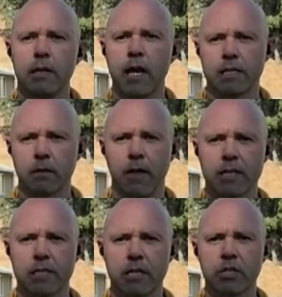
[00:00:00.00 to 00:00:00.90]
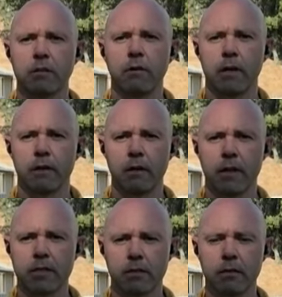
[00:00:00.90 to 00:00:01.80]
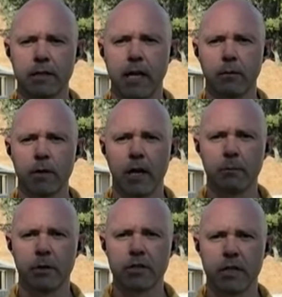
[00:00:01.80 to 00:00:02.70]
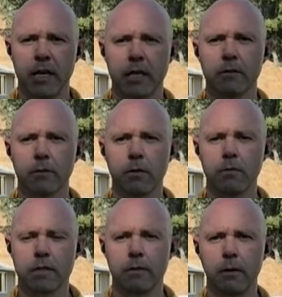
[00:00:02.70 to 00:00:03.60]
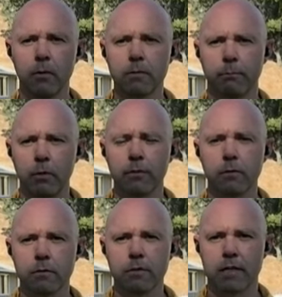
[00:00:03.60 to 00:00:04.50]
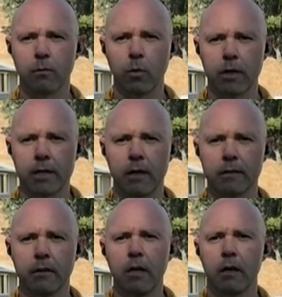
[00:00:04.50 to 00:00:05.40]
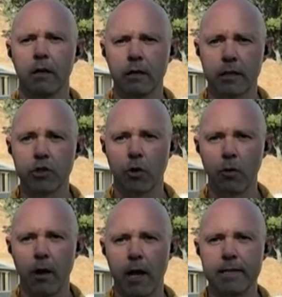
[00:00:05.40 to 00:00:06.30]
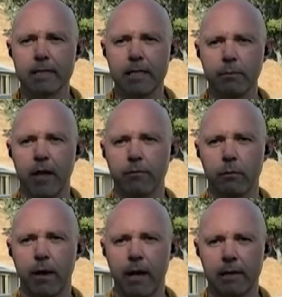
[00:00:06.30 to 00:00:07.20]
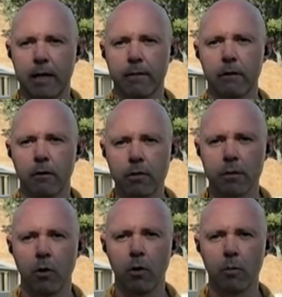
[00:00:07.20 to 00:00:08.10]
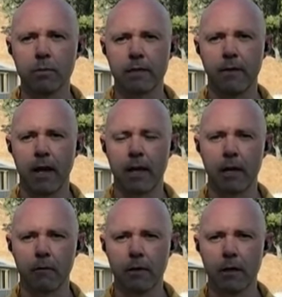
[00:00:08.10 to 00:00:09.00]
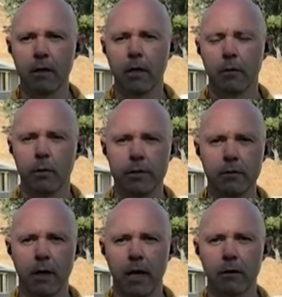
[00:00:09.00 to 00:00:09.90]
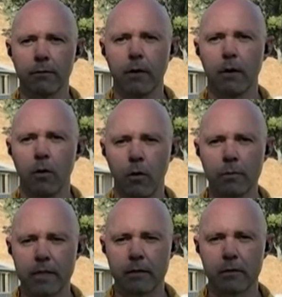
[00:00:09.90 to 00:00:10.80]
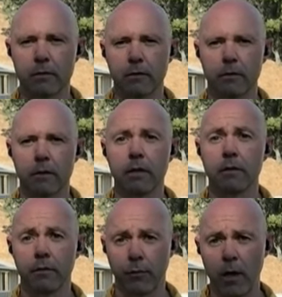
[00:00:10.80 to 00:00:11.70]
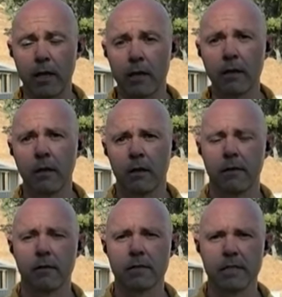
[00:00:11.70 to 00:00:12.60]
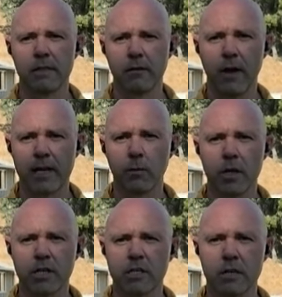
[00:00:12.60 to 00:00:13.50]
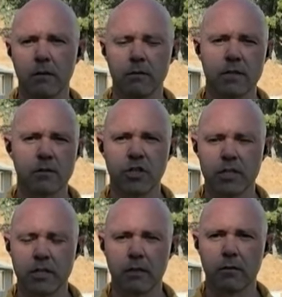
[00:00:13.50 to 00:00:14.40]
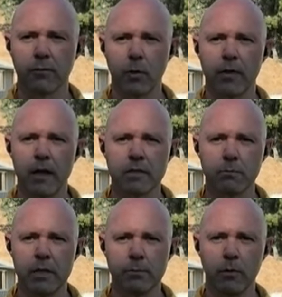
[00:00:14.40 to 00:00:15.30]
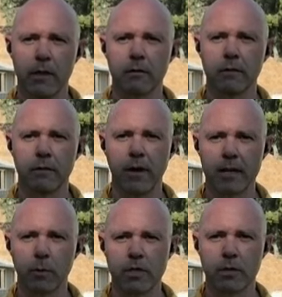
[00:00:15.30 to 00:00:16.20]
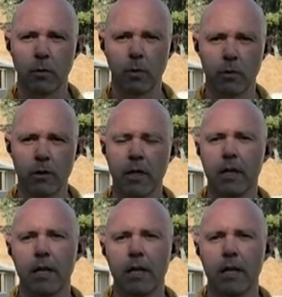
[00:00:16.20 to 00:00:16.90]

Yeah, so that section right there that you're looking at, we got a bunch of hand crews and bulldozers that are working on uh, control lines to keep that from backing down. There are some homes in that area. We do have homes that are uh, threatened. There's in the evacuation zones, there's just under 4,000 people that are in the evacuation order.